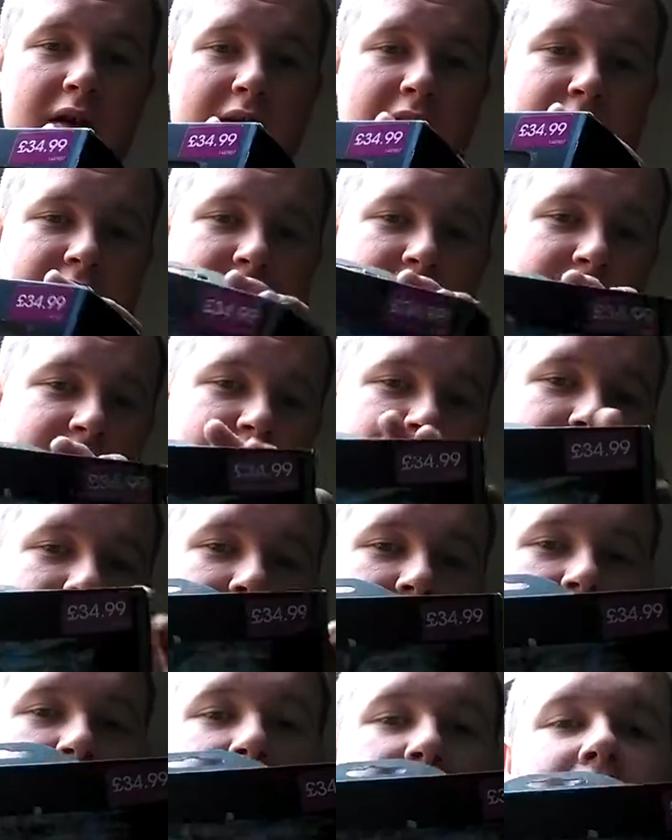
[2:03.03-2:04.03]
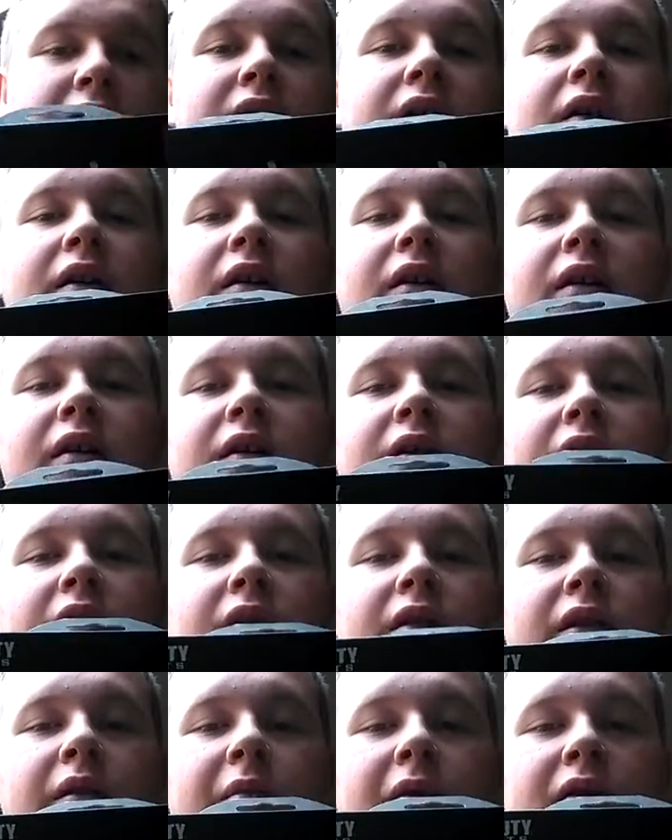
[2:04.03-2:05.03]
As you can see,
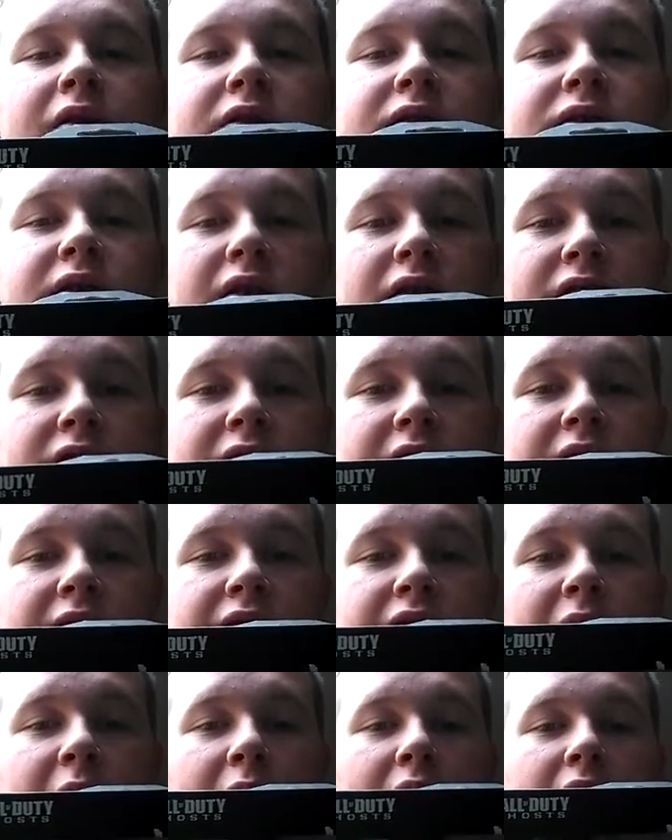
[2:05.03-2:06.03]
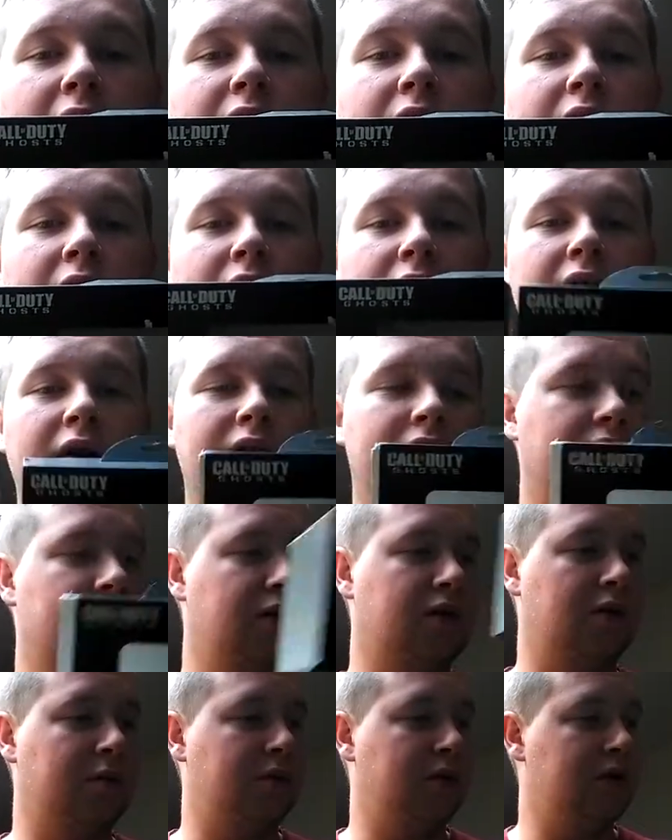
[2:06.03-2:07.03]
the box slides out from one corner.
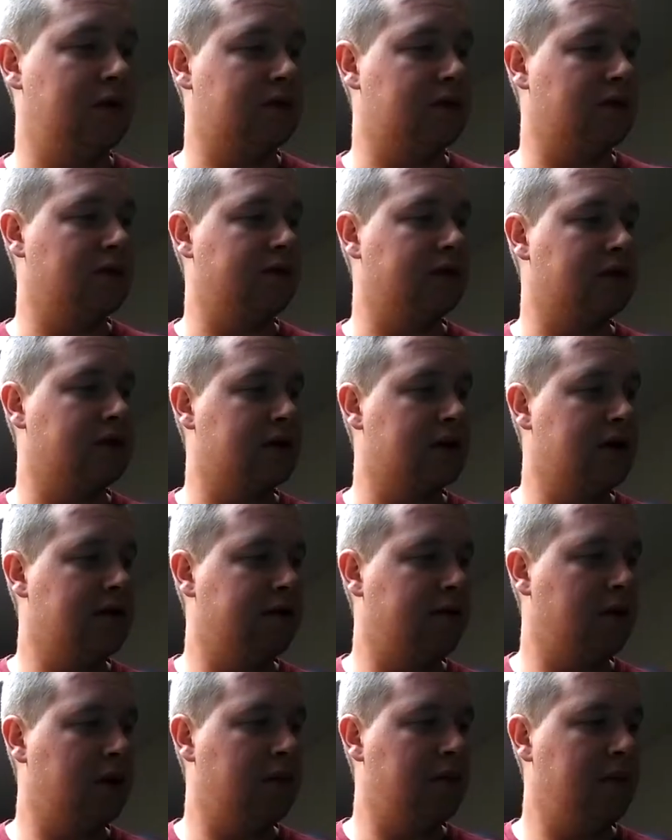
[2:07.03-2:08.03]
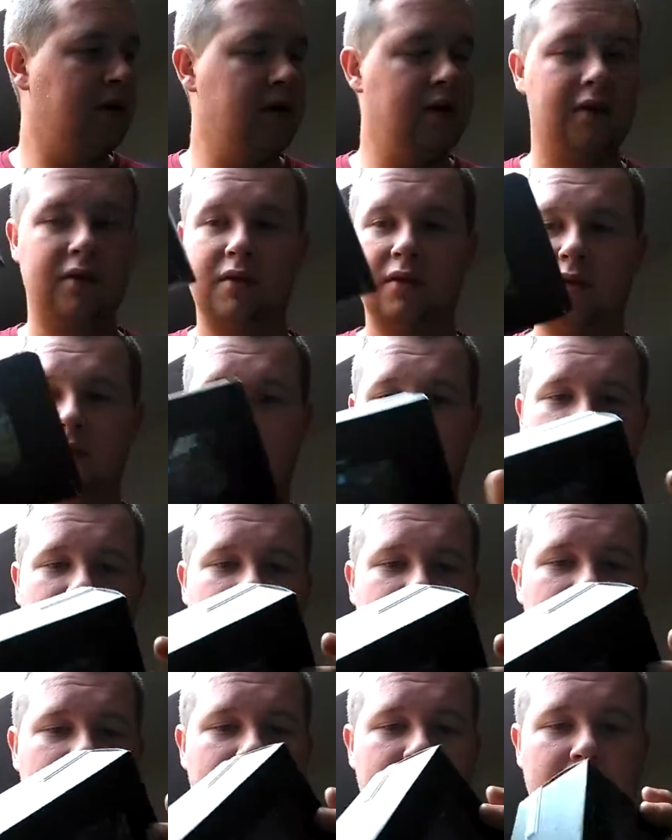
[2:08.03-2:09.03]
I'll put this over to here for one minute.
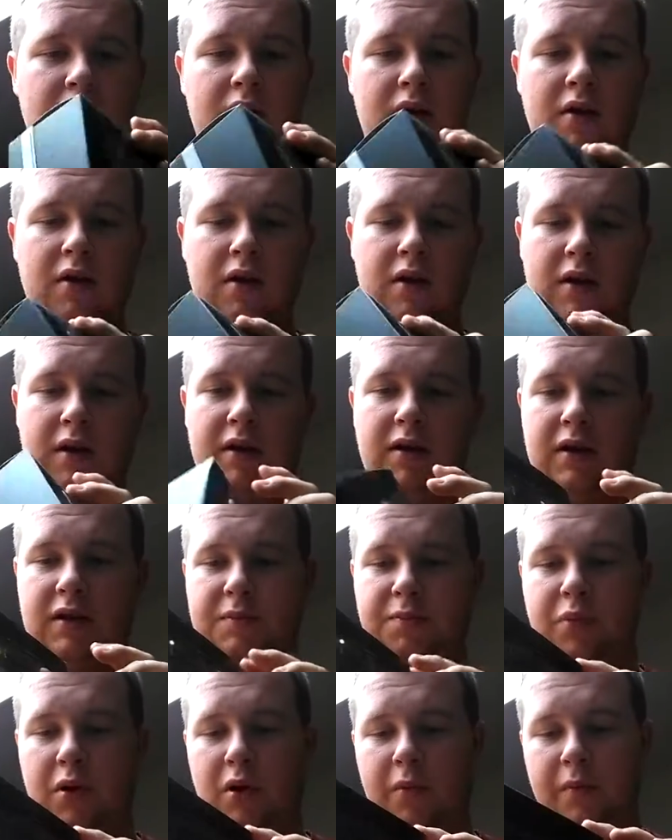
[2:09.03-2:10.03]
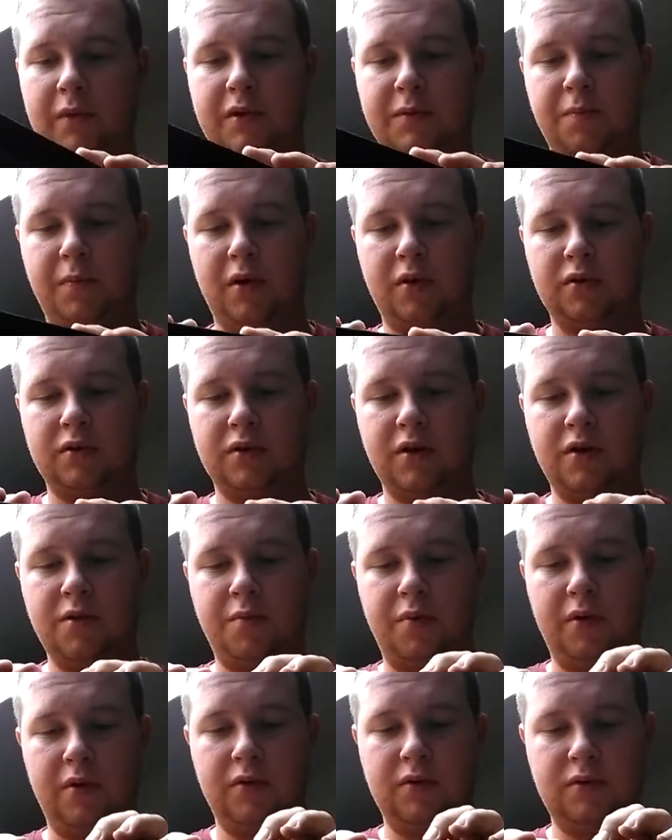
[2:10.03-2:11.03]
And let's pop this box
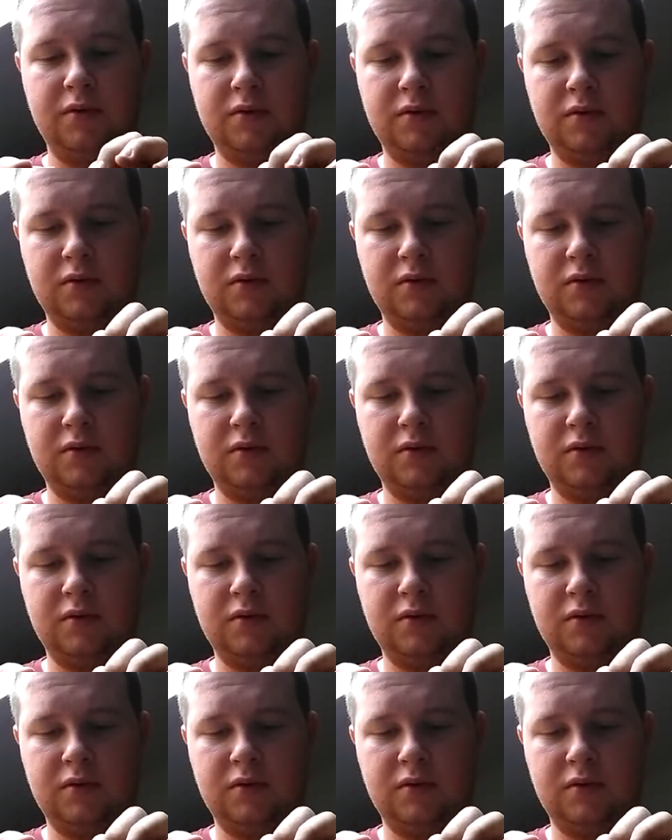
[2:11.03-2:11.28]
open.